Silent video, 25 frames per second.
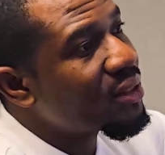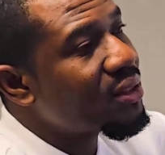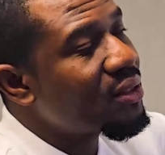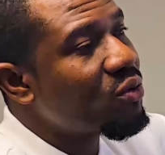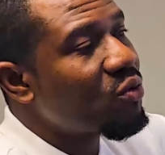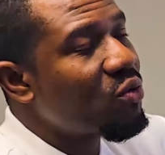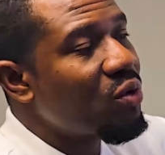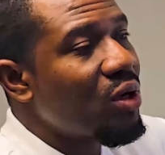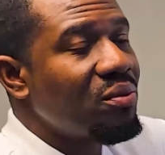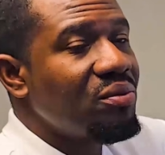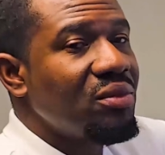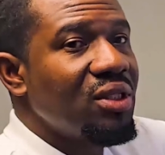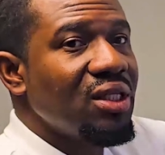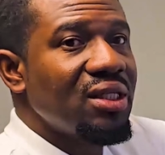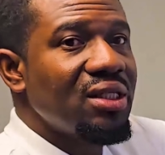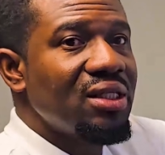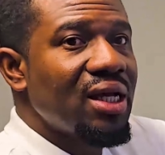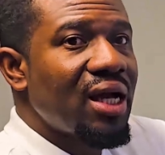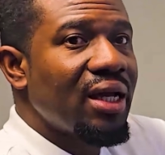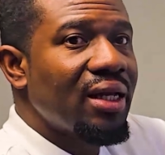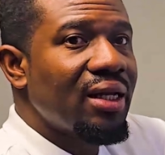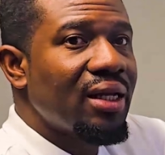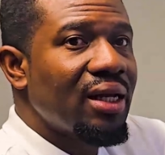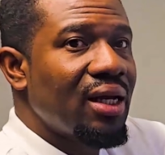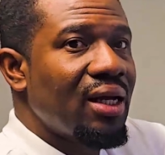web
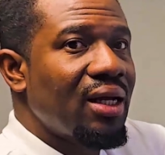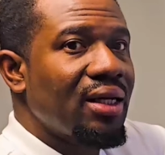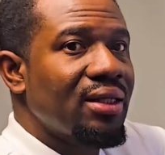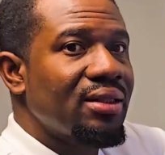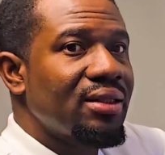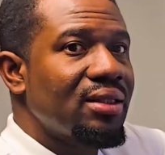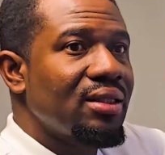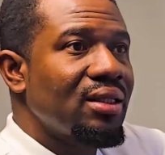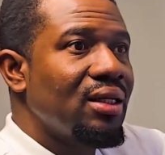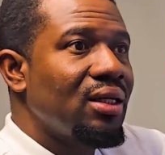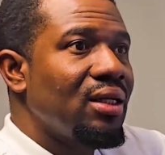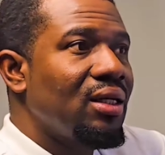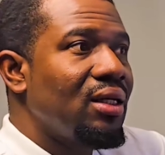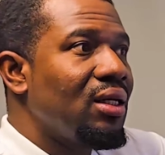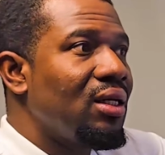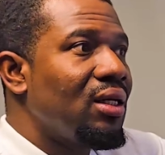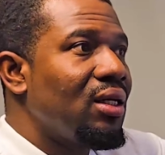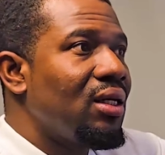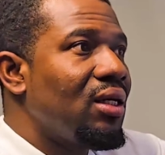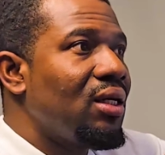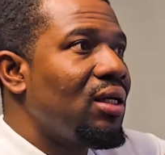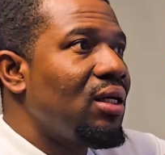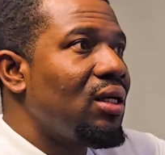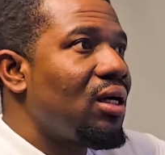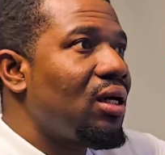designers,
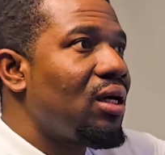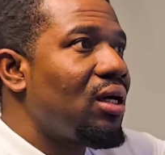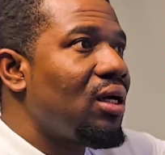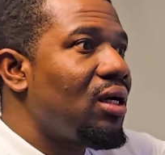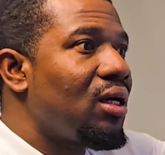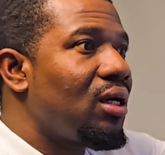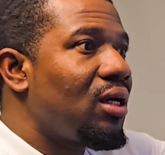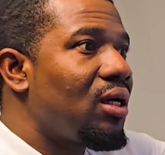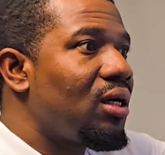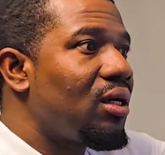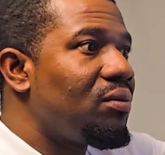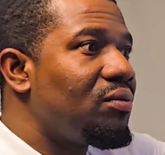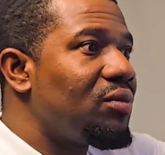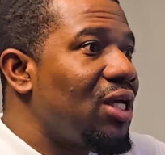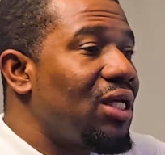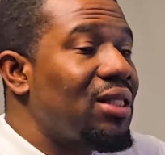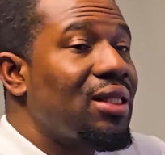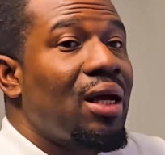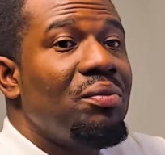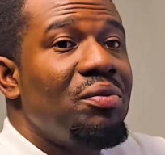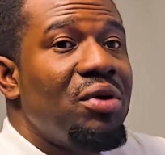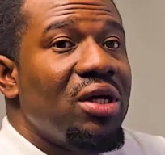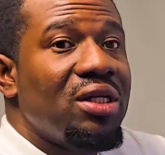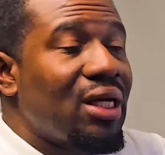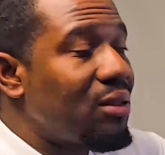
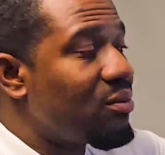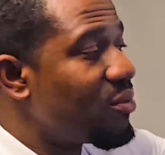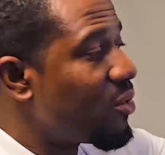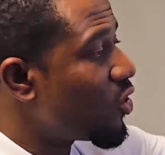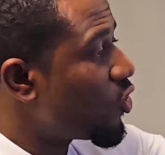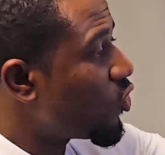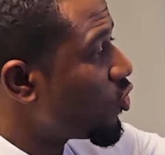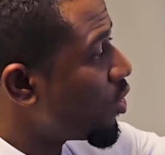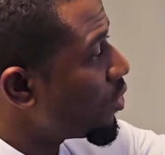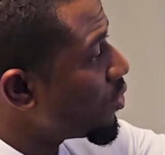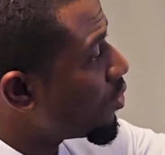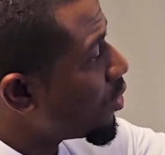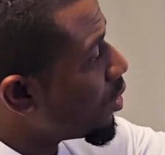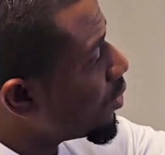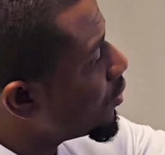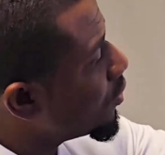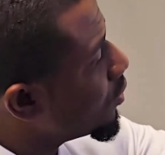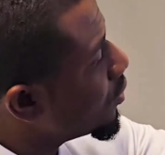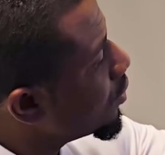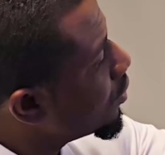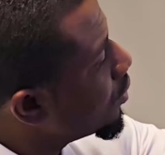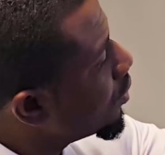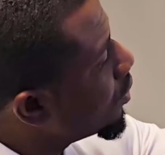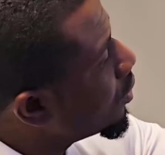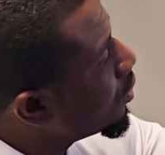database
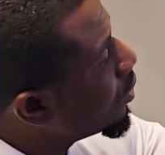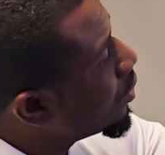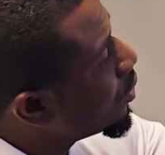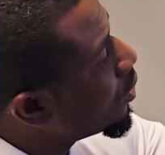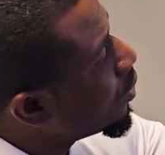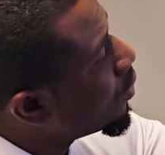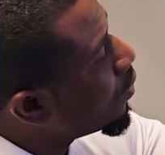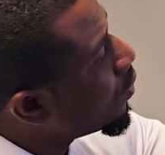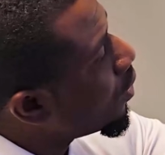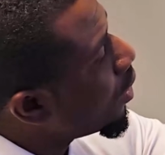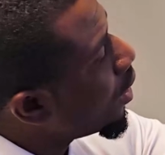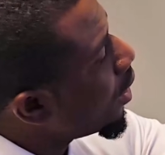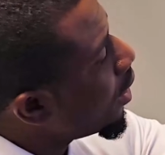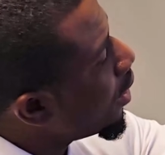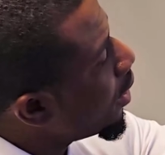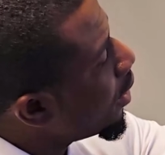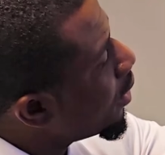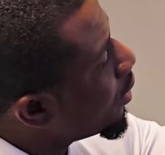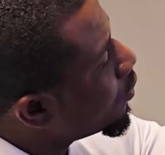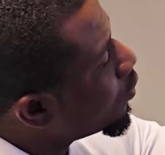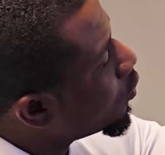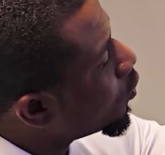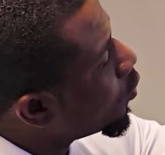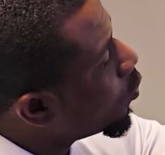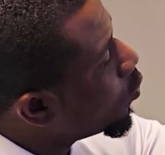administrators.
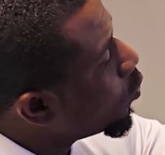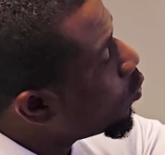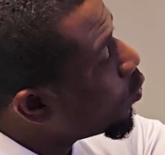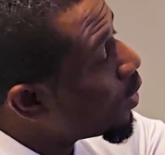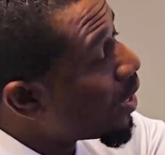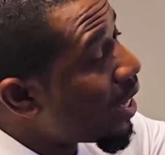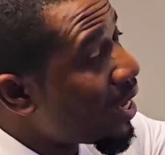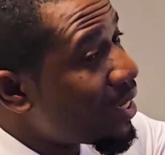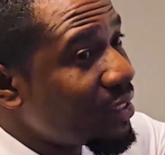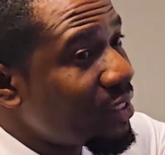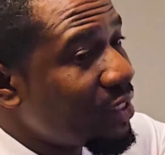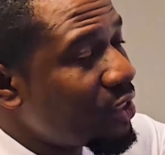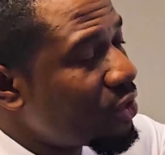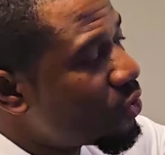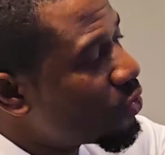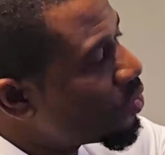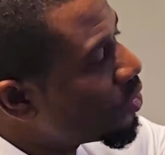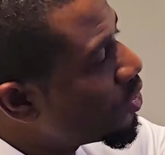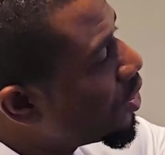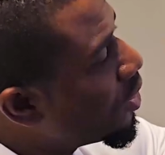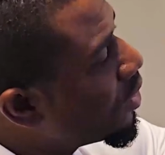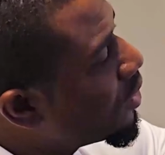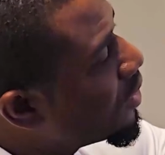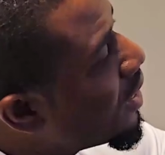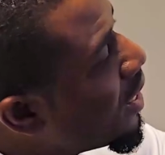And who can issue
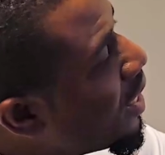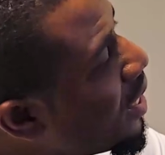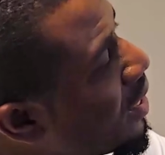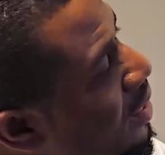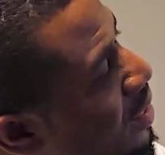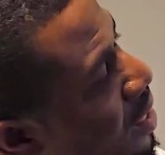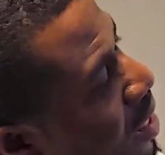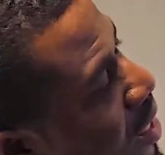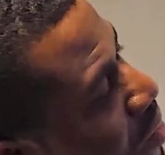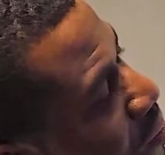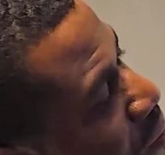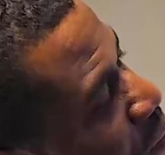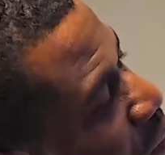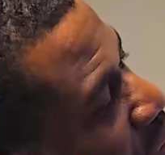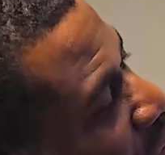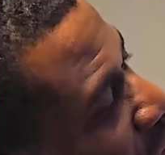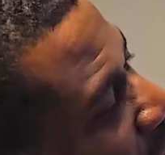this? Any employer